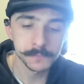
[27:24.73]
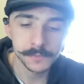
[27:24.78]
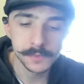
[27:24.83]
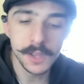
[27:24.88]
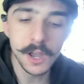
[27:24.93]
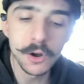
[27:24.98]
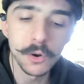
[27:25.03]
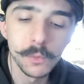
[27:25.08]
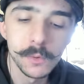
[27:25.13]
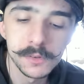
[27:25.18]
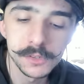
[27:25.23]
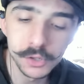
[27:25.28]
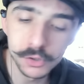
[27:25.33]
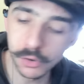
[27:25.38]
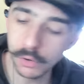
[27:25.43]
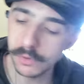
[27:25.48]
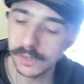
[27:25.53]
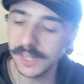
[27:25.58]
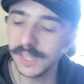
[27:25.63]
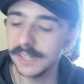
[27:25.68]
No, you
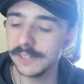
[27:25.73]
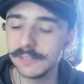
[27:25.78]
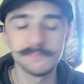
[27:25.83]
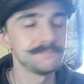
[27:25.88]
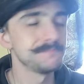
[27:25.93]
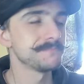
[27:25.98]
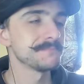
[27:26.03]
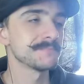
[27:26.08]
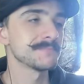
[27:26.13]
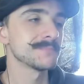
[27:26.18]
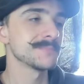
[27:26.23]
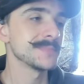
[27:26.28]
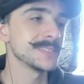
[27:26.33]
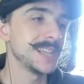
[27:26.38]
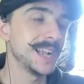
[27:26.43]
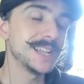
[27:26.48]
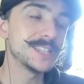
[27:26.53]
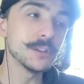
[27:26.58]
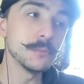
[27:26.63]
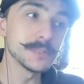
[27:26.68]
don't need.
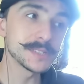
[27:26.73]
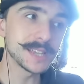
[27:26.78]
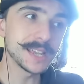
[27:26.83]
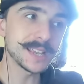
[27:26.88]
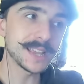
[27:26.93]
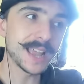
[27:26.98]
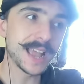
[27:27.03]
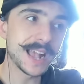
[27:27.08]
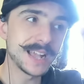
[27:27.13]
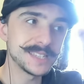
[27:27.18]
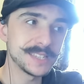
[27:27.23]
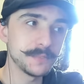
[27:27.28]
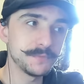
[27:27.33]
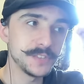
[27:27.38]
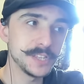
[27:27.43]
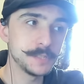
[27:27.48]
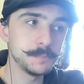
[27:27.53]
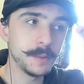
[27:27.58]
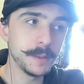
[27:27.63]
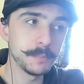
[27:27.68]
It's almost like as if
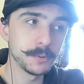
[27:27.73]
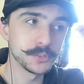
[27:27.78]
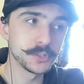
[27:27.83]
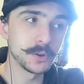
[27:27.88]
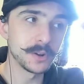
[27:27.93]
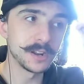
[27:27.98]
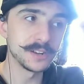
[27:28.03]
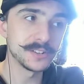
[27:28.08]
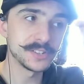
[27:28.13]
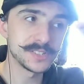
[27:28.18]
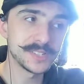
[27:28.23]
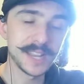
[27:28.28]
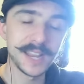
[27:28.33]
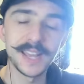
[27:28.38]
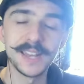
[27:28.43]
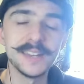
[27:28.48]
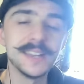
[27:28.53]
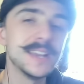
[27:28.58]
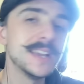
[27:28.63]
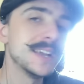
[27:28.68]
these people don't
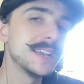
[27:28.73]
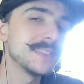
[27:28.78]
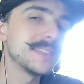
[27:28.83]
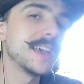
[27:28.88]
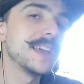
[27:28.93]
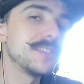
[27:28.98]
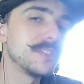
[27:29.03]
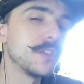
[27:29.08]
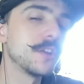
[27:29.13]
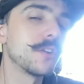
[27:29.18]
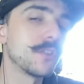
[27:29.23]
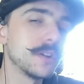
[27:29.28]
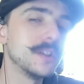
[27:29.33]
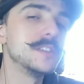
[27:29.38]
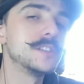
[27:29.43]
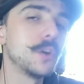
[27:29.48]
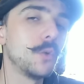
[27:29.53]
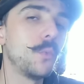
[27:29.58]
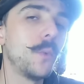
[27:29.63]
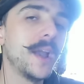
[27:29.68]
understand that there
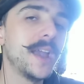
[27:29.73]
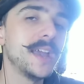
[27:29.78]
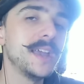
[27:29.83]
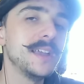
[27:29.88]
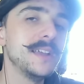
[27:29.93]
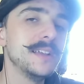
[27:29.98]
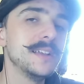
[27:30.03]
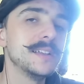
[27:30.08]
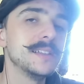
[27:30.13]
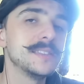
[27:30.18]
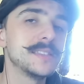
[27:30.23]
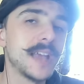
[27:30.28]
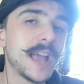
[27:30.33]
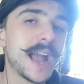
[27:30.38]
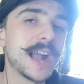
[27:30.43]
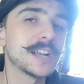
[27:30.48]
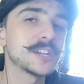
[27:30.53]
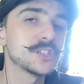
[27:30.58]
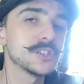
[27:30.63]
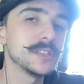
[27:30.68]
is a way to
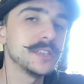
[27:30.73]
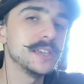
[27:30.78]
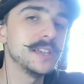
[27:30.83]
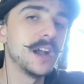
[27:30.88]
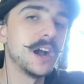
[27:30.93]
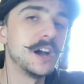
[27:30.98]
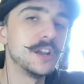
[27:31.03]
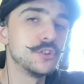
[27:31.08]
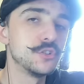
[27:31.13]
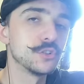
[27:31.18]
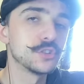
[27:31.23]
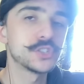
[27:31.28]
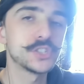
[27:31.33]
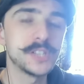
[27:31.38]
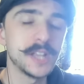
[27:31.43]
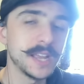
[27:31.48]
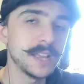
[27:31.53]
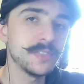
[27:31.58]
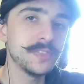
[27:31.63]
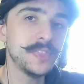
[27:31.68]
actually
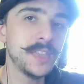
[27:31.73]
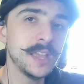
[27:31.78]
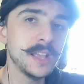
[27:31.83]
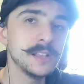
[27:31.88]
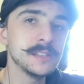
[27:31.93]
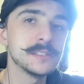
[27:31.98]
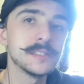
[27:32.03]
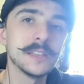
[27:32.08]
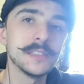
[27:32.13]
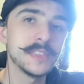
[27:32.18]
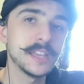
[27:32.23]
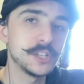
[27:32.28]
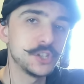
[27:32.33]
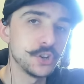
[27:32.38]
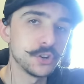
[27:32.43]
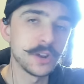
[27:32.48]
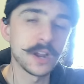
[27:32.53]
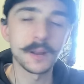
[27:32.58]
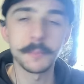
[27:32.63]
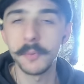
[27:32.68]
understand things that
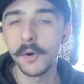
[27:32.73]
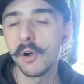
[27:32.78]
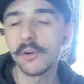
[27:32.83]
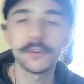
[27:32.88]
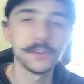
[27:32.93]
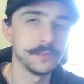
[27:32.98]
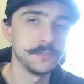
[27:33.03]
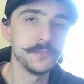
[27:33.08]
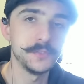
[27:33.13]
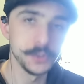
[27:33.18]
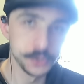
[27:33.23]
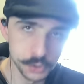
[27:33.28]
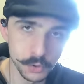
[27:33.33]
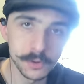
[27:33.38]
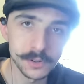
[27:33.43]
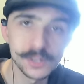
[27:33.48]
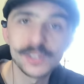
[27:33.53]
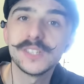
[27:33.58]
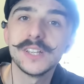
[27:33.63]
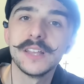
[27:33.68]
you're not a part of. You do
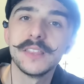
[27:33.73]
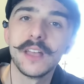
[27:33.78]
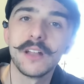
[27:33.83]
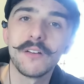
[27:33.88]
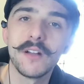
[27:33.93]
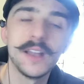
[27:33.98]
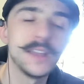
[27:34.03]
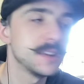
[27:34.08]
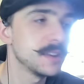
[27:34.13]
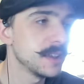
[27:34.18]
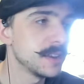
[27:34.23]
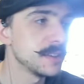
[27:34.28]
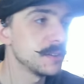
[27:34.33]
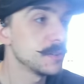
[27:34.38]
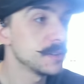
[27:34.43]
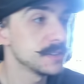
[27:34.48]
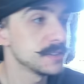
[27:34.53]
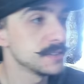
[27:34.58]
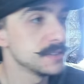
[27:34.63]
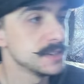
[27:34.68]
understand that, right? Anyway.